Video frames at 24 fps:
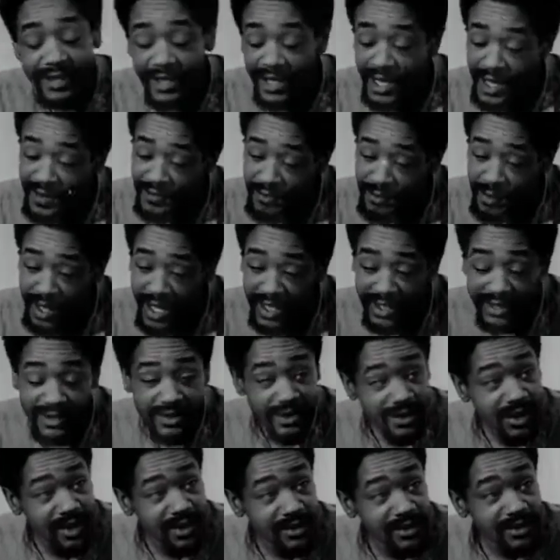half a bottle
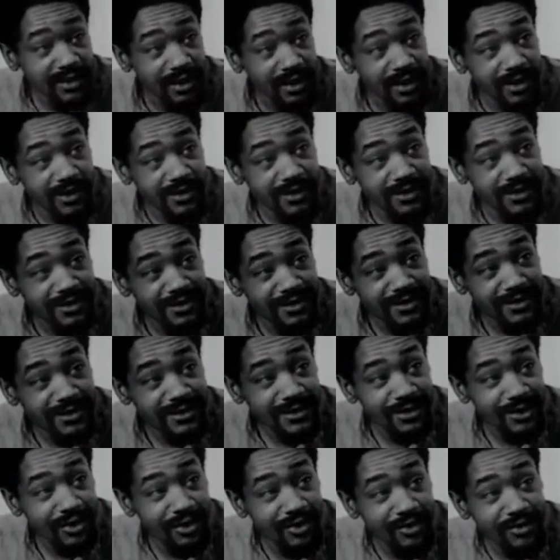of steak sauce,
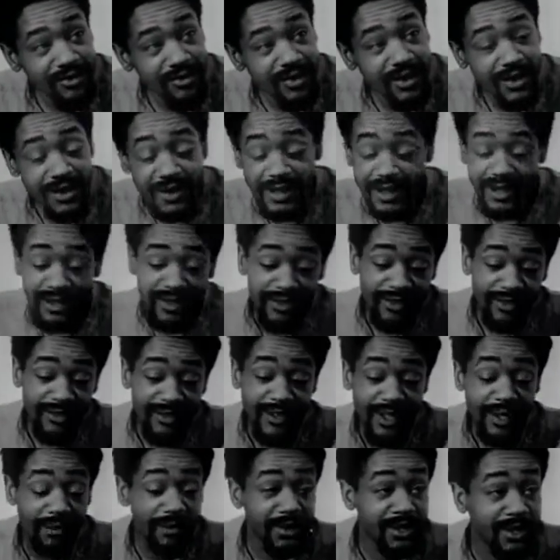you know, and
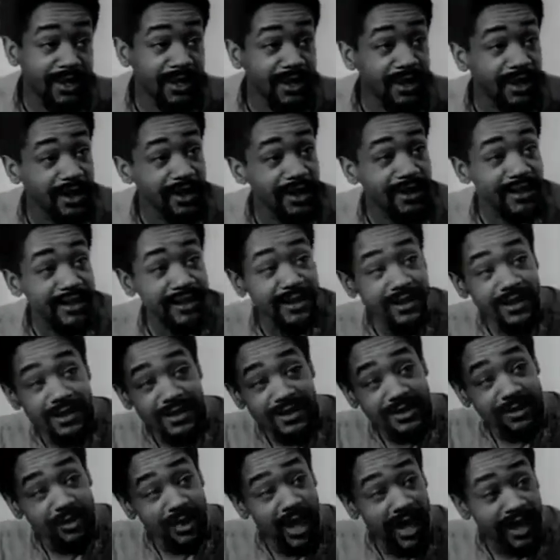dump it in there,
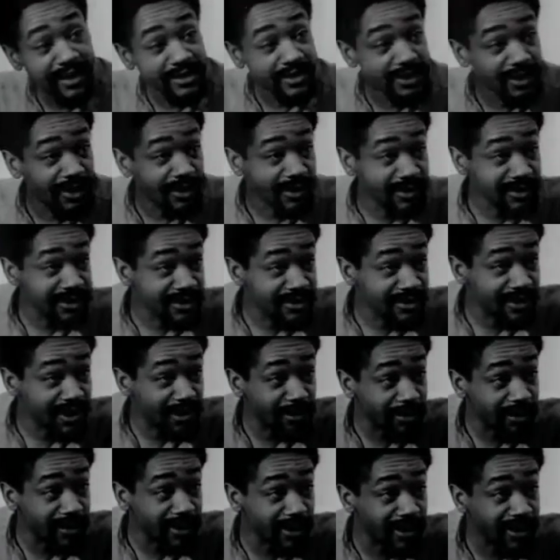some hot sauce and
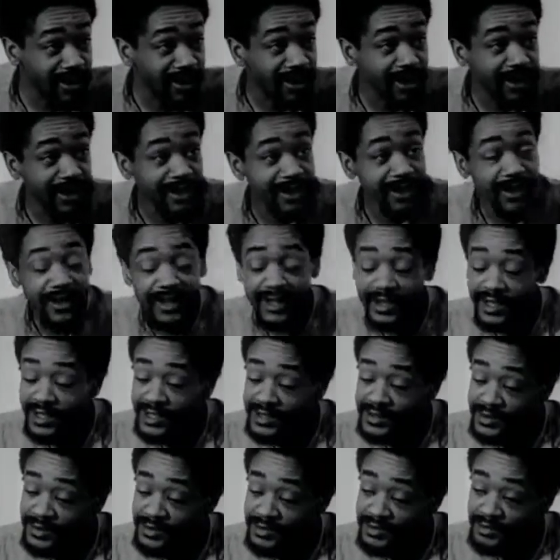dump it in there,
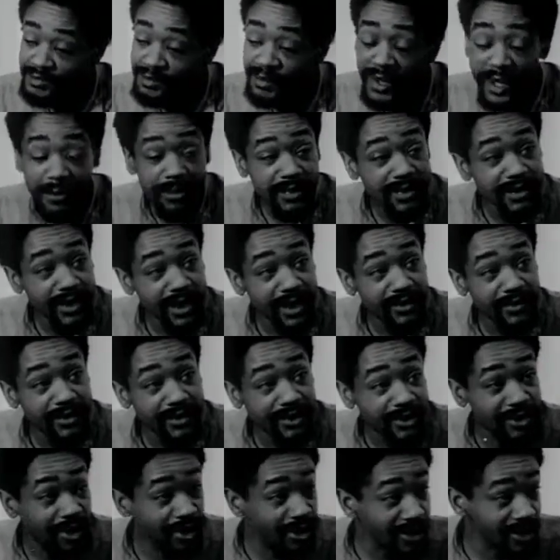and some peppers out
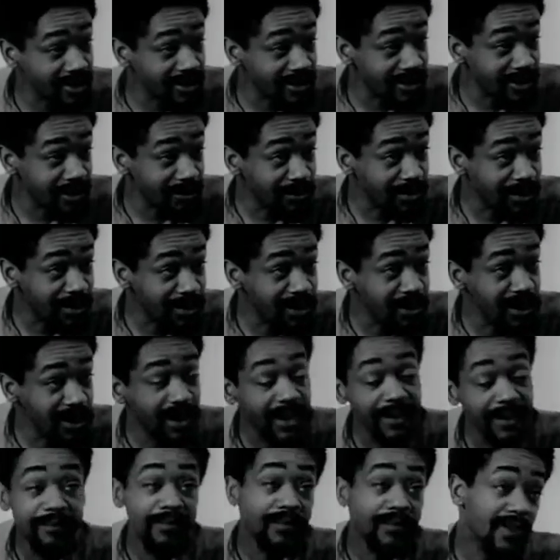of a jar and dump it in
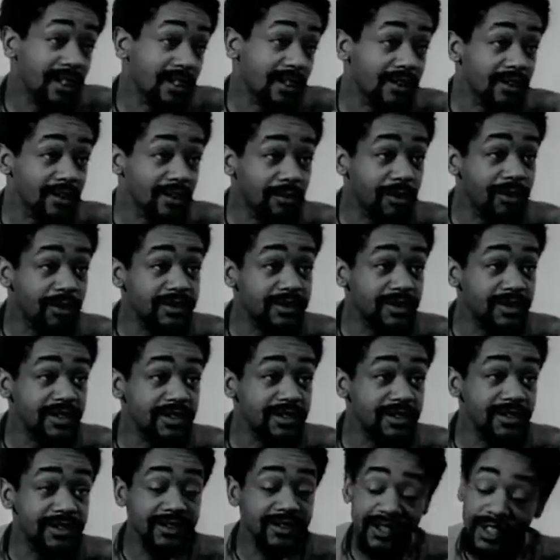there, a little more
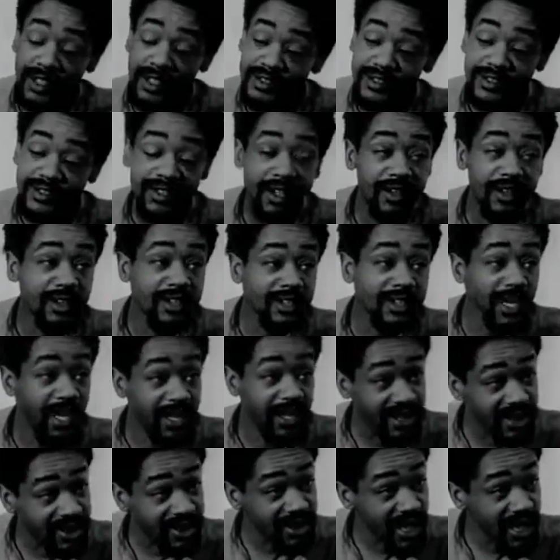seasoning sauce, salt it
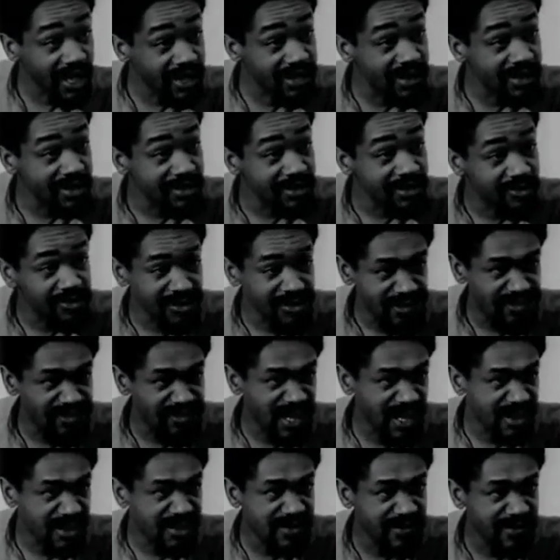down and taste it, you know. You have
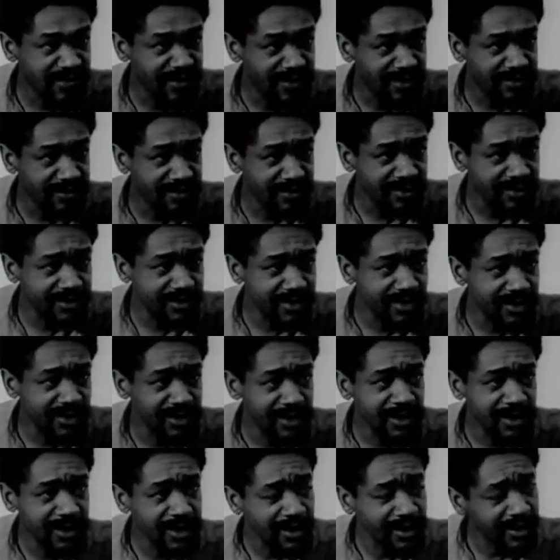to taste your food, you see.
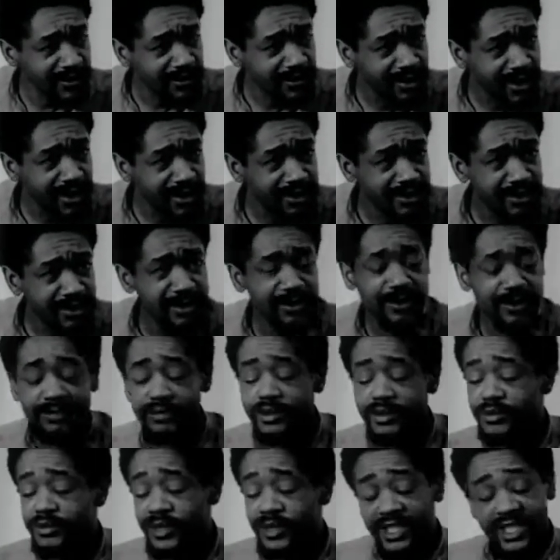It tastes good,
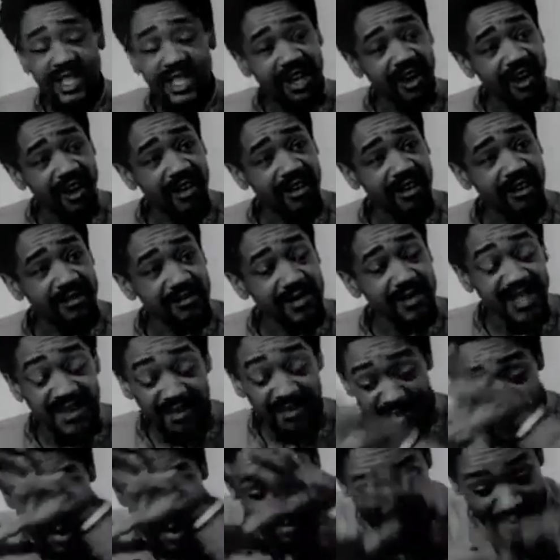boom. And take all the meat
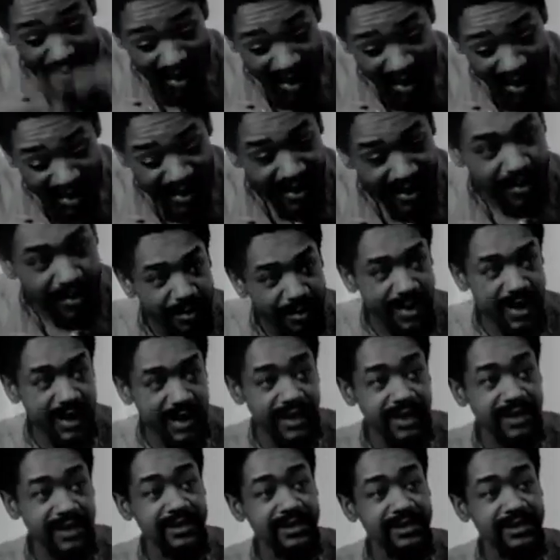and put it back
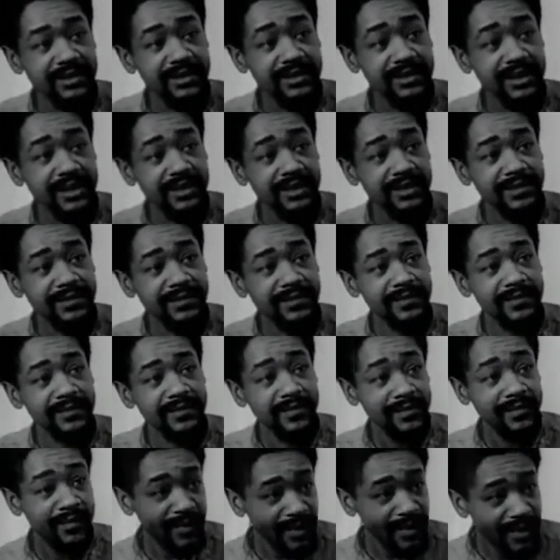pan, you see.
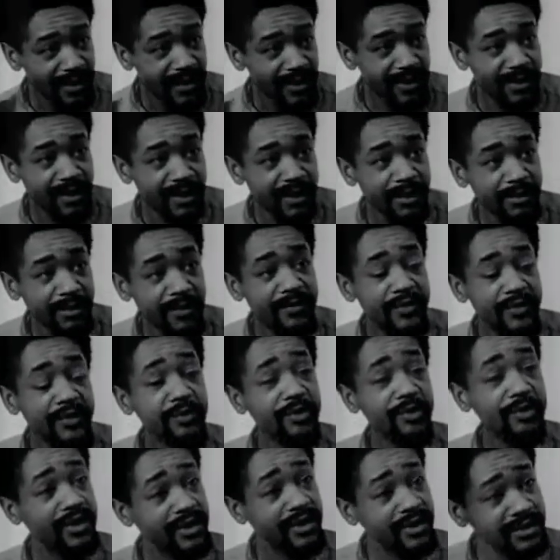Cut up a few
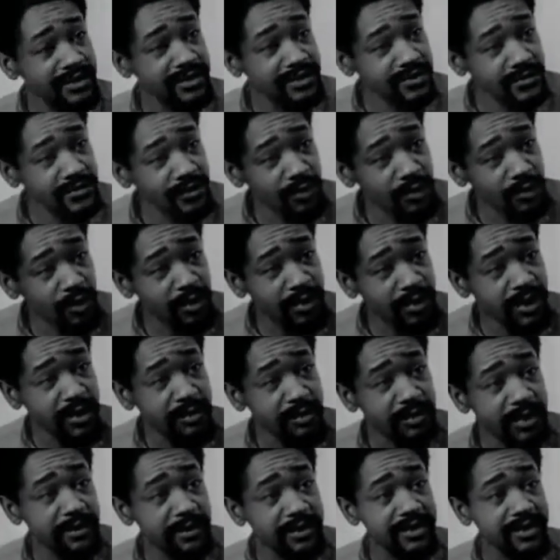more onions, a few more
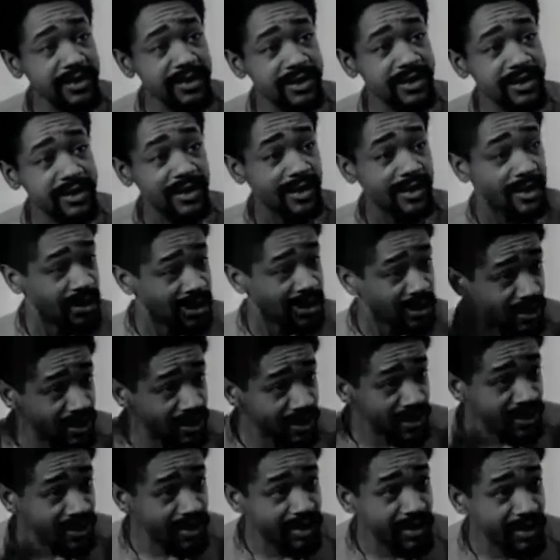bell peppers, you see.
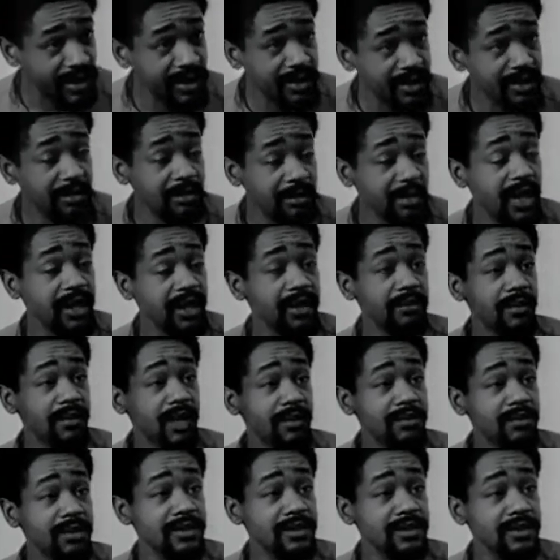Tomato
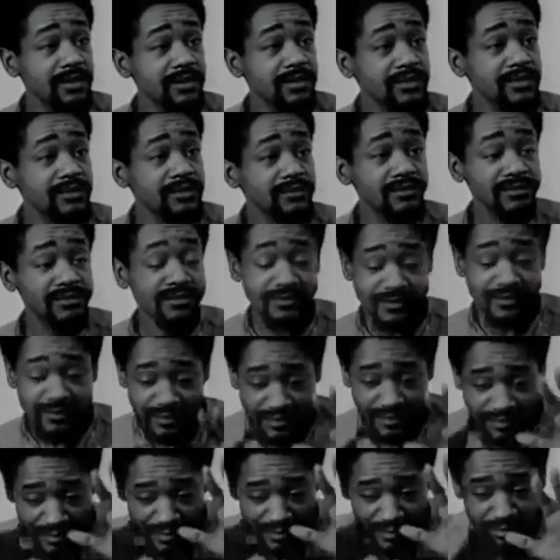maybe, you know.
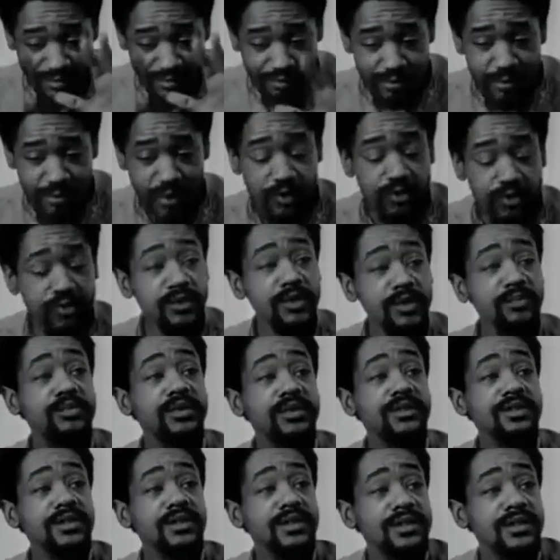Boom, and
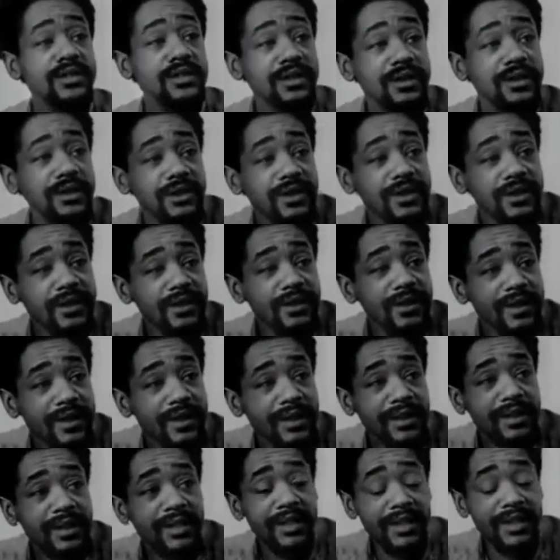put the
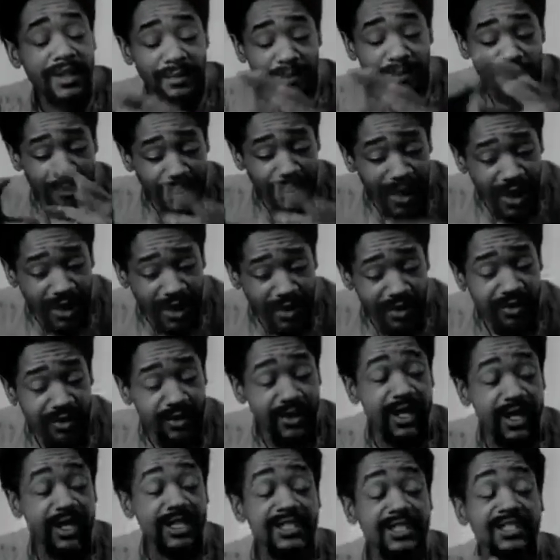lid back
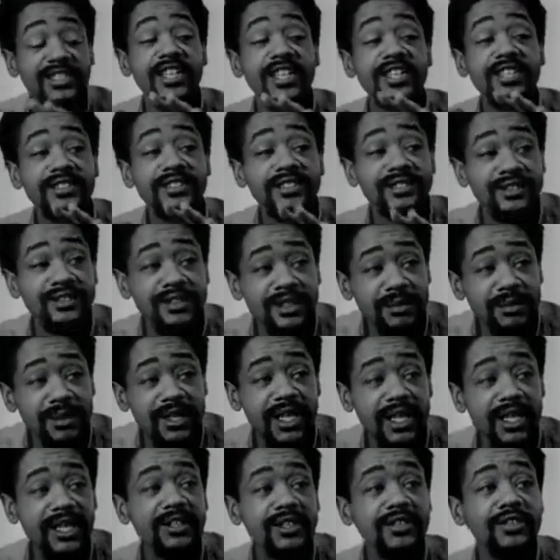on there and just let it simmer
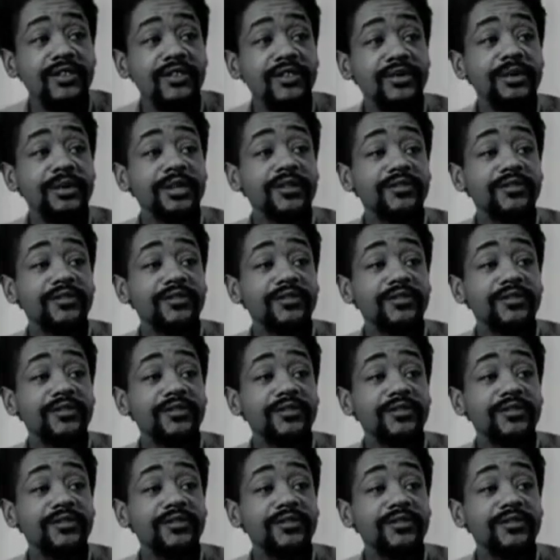there, you know what